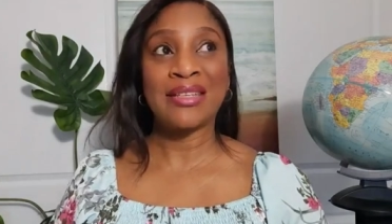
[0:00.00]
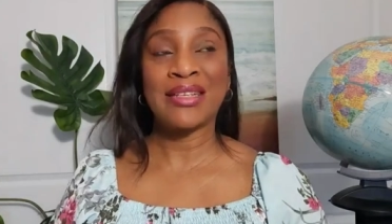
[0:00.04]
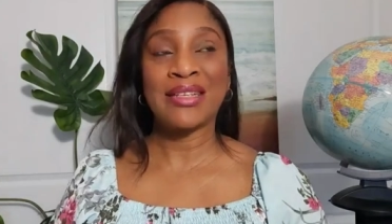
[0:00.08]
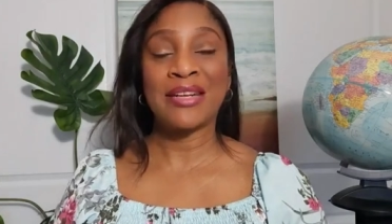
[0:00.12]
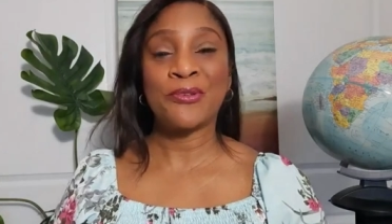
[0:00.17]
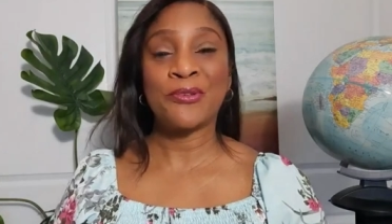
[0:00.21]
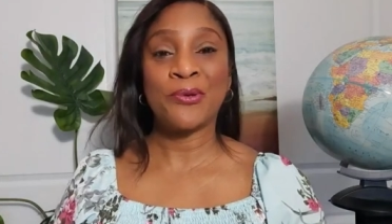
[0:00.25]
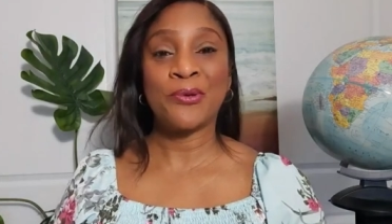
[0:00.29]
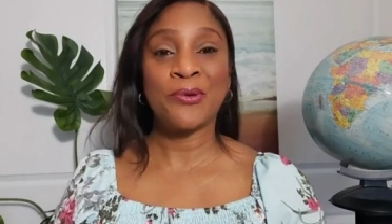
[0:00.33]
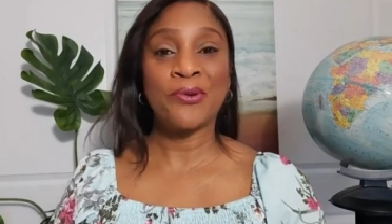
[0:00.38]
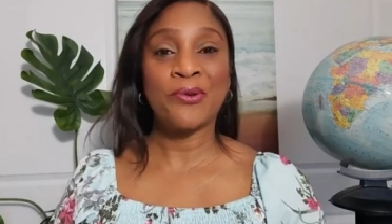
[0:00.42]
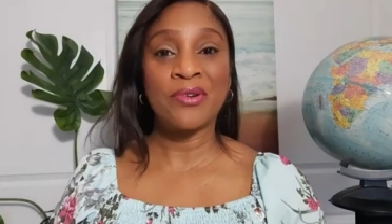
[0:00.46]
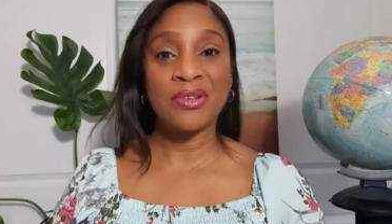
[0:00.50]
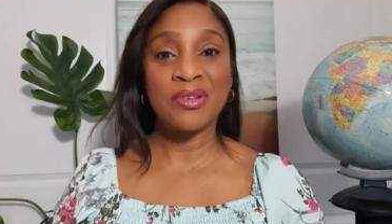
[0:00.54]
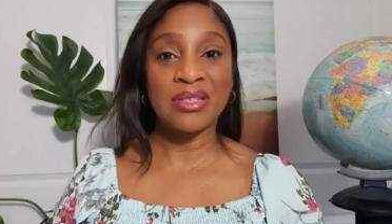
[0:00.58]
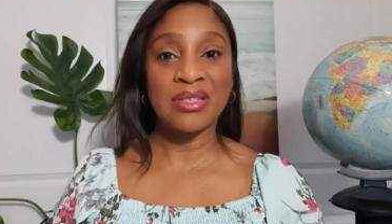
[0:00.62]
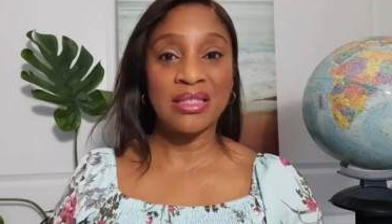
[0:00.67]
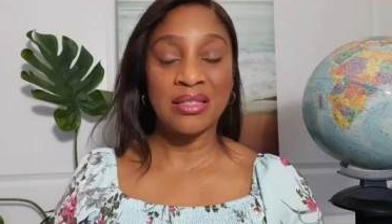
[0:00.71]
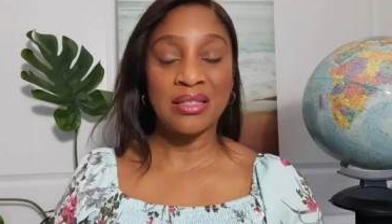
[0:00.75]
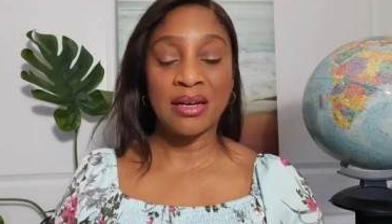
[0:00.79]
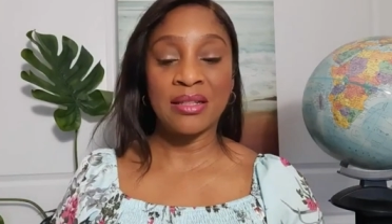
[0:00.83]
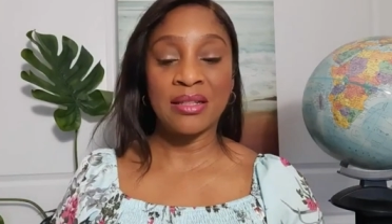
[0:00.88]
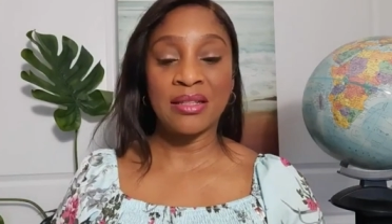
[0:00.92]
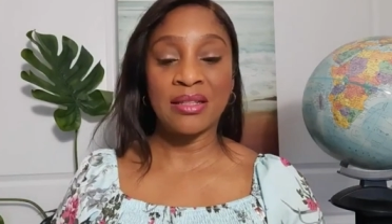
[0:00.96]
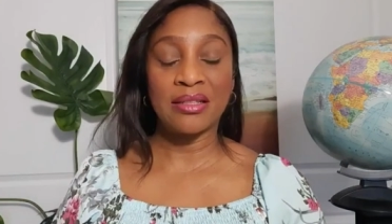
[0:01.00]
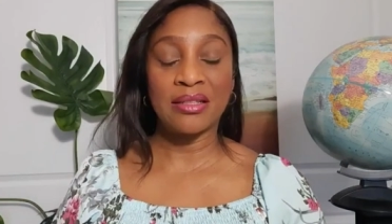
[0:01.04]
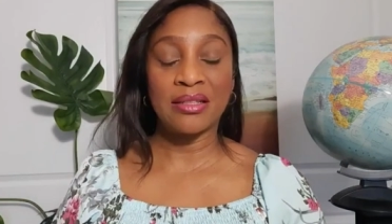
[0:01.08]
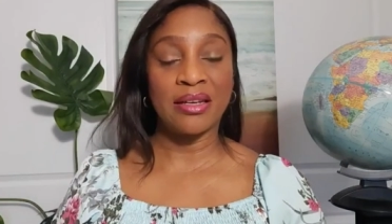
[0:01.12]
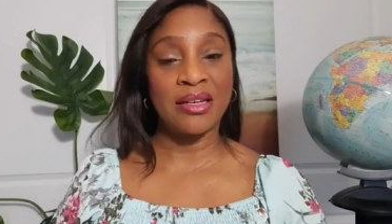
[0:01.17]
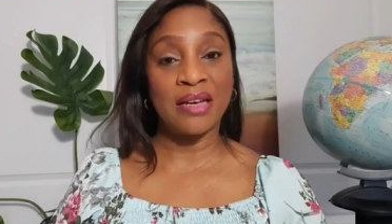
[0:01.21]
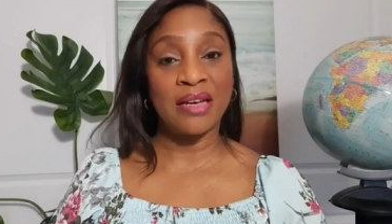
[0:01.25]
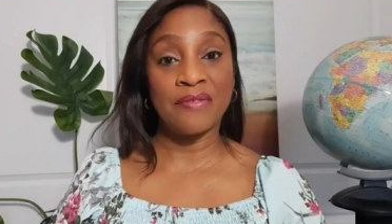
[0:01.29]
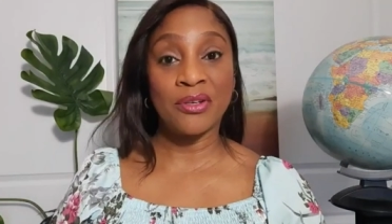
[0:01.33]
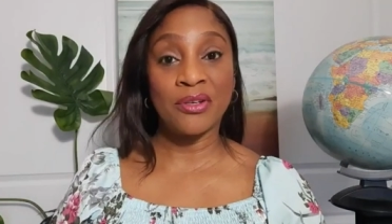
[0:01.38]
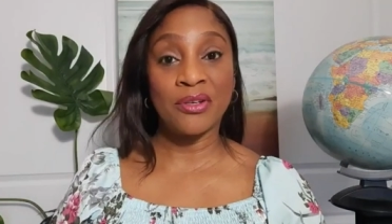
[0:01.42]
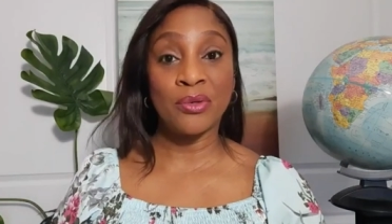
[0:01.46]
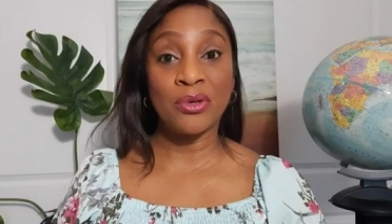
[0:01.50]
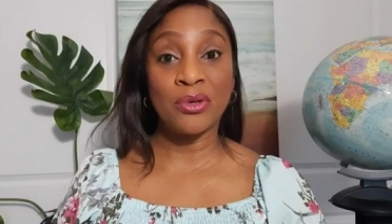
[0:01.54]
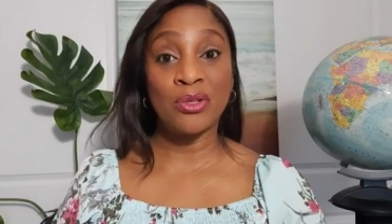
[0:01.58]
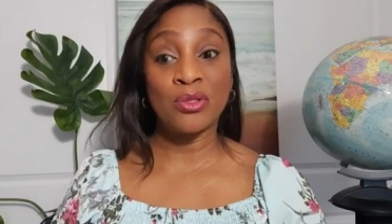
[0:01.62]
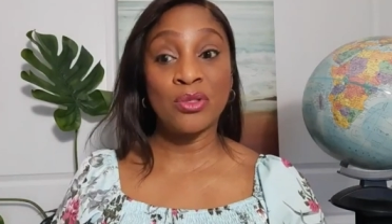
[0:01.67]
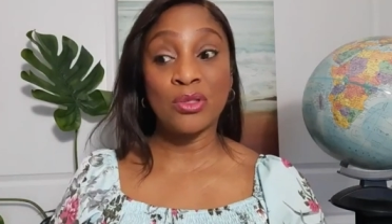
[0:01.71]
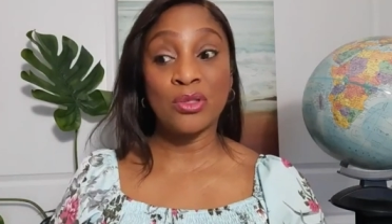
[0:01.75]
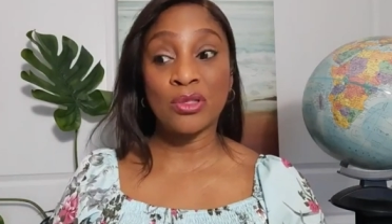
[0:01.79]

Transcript: and you understand that they're never going to